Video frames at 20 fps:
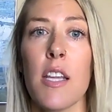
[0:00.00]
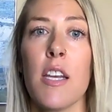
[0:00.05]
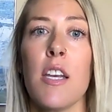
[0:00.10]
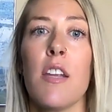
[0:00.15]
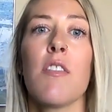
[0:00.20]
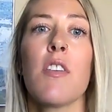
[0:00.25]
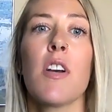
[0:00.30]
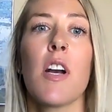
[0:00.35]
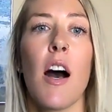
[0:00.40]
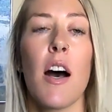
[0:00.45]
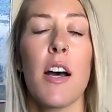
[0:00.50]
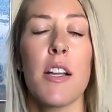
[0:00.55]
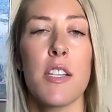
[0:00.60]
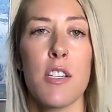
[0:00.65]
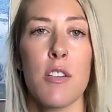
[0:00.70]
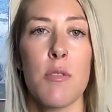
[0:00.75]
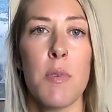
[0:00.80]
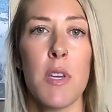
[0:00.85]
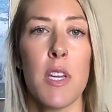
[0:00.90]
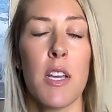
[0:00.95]
And you've
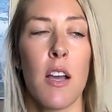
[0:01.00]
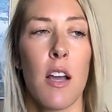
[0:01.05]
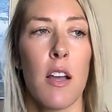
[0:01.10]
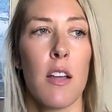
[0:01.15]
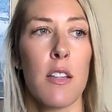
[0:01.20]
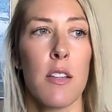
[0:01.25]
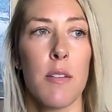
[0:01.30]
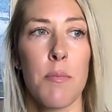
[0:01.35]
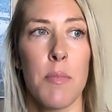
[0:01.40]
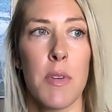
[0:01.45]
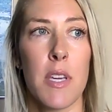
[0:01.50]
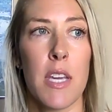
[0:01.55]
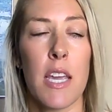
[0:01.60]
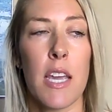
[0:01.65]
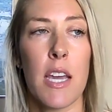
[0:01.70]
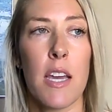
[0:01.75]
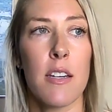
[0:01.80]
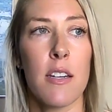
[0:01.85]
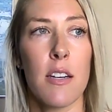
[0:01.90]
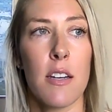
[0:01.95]
got to be, be
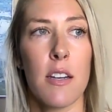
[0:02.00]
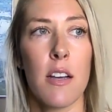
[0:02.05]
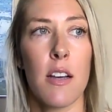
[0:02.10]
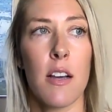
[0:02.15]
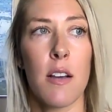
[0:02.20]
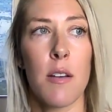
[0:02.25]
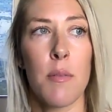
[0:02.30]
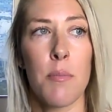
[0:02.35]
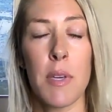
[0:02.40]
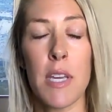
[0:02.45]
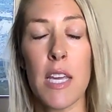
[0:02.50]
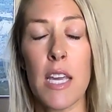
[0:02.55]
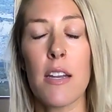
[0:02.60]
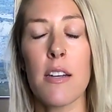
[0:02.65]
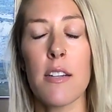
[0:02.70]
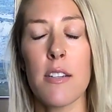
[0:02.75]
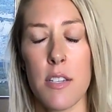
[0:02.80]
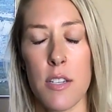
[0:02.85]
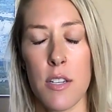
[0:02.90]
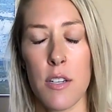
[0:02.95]
get, um,
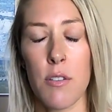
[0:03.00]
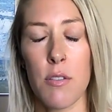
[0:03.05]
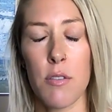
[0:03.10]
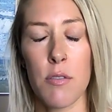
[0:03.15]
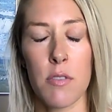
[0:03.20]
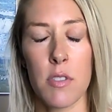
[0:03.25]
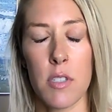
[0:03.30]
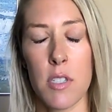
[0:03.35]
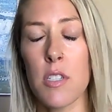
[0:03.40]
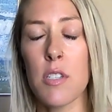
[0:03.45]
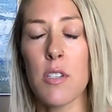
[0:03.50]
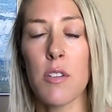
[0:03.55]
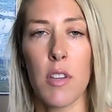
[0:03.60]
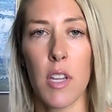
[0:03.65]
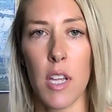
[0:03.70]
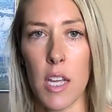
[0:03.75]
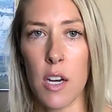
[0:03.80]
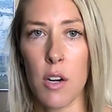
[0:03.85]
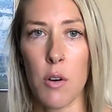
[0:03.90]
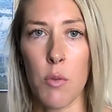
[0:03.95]
begin to, to
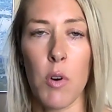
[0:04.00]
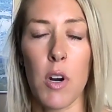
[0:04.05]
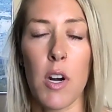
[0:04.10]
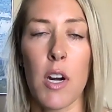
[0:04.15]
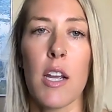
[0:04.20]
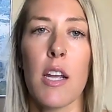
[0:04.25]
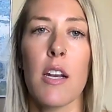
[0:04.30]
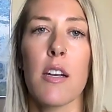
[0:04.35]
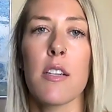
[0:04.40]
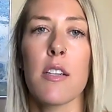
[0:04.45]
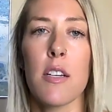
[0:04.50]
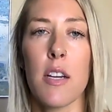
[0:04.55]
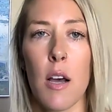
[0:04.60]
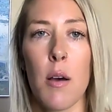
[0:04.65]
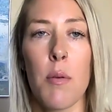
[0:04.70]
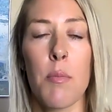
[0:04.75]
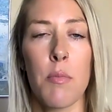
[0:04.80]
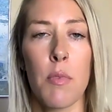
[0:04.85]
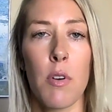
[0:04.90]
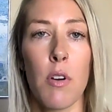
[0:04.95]
do the inner work and to
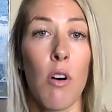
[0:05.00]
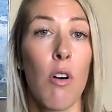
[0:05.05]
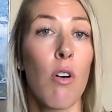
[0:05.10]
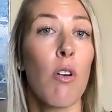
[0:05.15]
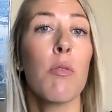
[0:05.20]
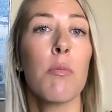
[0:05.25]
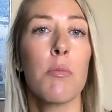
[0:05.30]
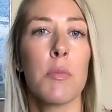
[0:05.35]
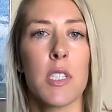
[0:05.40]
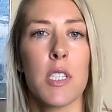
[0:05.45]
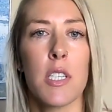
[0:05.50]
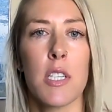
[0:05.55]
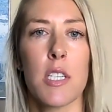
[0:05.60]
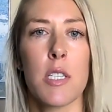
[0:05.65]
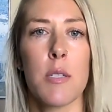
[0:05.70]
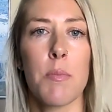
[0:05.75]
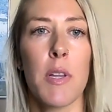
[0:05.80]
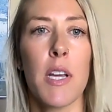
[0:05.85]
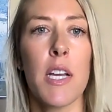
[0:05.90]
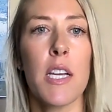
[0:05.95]
come home to
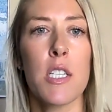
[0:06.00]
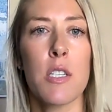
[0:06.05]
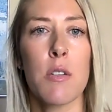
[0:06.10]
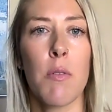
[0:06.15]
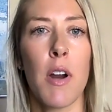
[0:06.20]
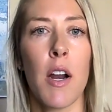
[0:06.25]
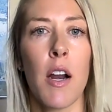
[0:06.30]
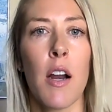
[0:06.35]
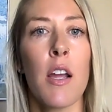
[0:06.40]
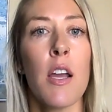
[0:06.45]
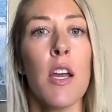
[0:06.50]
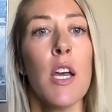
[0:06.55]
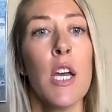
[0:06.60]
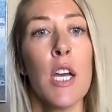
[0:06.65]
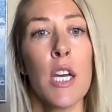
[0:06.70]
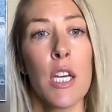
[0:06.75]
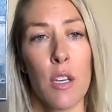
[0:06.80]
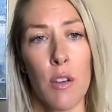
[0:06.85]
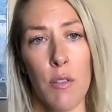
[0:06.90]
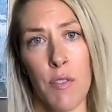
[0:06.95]
this place where
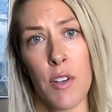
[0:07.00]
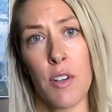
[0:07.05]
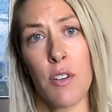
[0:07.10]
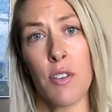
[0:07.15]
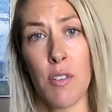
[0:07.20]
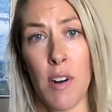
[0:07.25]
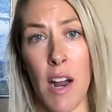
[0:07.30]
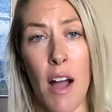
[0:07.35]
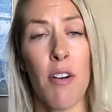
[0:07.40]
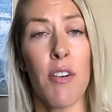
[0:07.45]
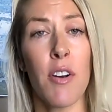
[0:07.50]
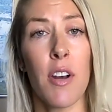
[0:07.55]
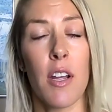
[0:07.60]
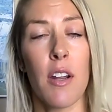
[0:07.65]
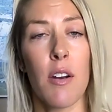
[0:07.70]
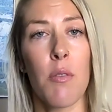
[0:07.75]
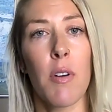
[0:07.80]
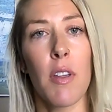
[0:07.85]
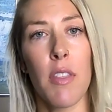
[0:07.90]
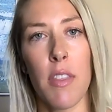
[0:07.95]
you feel
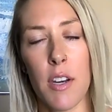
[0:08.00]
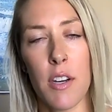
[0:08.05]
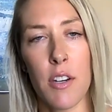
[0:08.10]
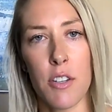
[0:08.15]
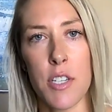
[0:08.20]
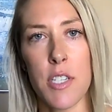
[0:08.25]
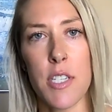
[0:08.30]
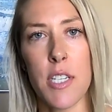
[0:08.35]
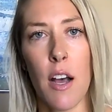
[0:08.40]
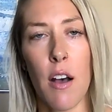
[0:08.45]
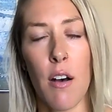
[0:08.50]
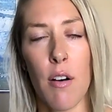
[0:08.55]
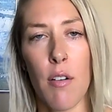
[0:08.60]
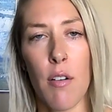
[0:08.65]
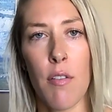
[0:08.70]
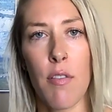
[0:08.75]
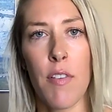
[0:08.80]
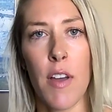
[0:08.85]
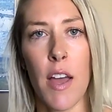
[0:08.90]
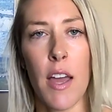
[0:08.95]
grounded within
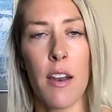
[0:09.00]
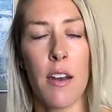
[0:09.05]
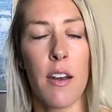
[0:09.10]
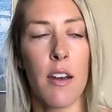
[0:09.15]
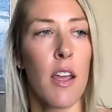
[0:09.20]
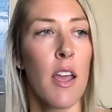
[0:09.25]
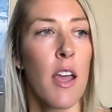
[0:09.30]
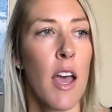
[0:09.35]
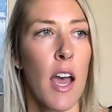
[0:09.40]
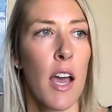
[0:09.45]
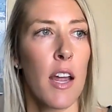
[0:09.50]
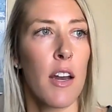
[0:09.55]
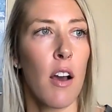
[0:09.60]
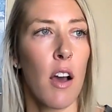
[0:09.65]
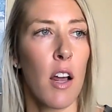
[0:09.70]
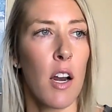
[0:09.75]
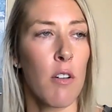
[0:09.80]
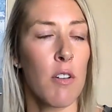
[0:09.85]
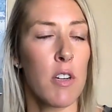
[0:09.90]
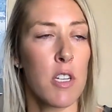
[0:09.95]
yourself and, and
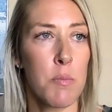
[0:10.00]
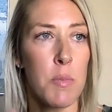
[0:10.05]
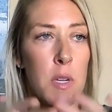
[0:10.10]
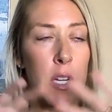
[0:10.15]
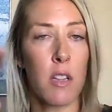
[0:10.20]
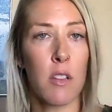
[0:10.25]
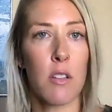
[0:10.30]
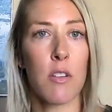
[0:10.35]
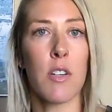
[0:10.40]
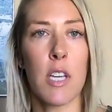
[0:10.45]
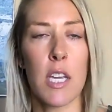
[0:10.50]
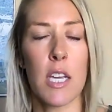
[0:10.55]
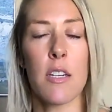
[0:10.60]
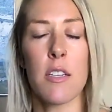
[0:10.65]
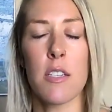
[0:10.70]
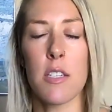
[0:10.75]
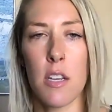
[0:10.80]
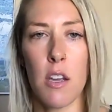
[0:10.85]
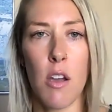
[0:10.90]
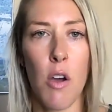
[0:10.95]
not always be
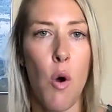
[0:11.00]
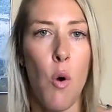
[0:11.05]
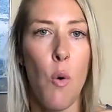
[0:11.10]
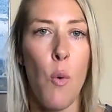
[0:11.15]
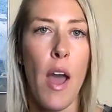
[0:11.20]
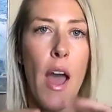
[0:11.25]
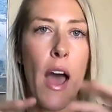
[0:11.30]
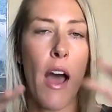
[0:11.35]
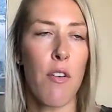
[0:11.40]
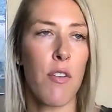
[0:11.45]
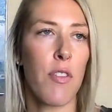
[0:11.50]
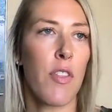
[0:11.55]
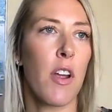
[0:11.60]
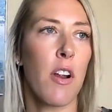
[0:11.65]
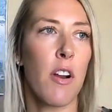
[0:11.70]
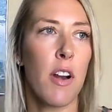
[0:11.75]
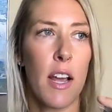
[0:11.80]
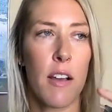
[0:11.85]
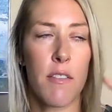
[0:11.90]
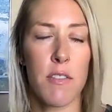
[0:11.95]
looking to go out
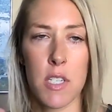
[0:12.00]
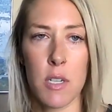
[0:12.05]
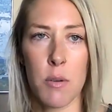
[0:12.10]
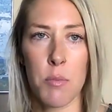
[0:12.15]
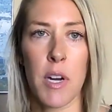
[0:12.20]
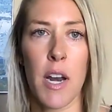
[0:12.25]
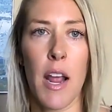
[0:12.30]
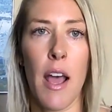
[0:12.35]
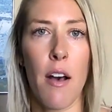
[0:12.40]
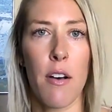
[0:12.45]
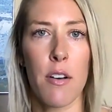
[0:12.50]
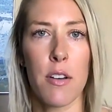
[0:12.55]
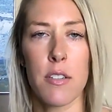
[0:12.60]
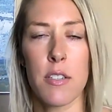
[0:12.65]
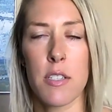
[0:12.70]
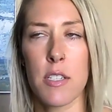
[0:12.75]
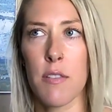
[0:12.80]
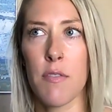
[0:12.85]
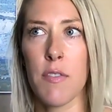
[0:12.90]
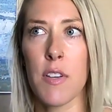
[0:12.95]
there and have someone
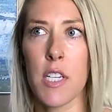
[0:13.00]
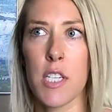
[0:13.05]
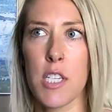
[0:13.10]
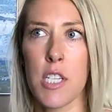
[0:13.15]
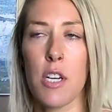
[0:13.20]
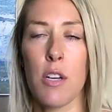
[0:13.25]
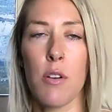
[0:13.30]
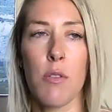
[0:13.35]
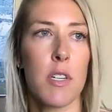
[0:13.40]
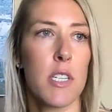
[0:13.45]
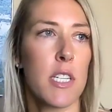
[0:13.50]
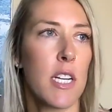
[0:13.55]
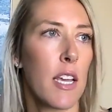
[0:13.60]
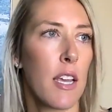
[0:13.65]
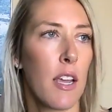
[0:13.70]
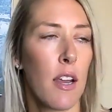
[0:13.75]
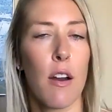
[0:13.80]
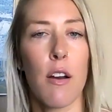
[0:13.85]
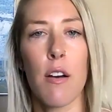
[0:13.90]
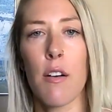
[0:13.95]
else fix you or
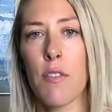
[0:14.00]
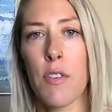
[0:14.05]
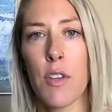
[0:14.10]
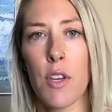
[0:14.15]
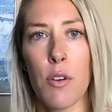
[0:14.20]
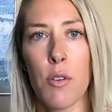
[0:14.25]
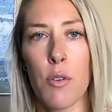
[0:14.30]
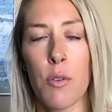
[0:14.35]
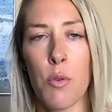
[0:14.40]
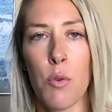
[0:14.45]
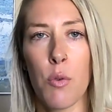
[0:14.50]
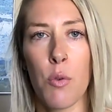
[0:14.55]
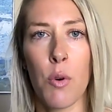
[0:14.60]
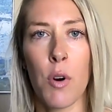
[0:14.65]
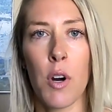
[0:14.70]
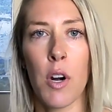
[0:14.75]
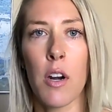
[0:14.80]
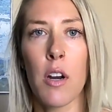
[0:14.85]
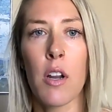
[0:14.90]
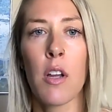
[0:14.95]
take care of you
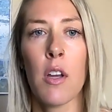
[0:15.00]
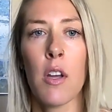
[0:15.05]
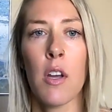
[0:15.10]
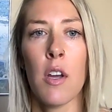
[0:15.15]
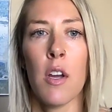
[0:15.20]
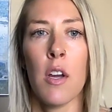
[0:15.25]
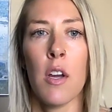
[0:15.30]
or